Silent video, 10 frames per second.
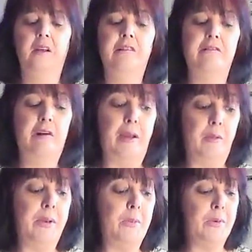Right,
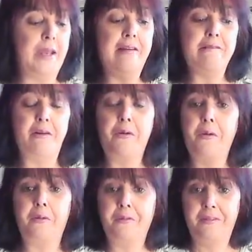we will carry
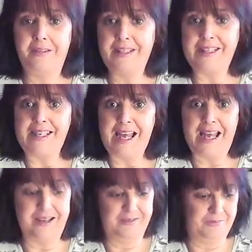on. The
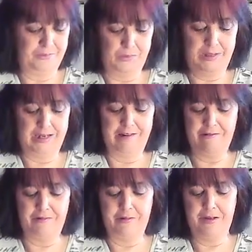Star, we're
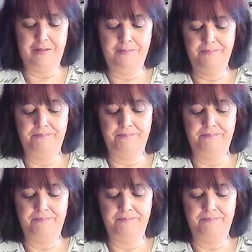clarifying.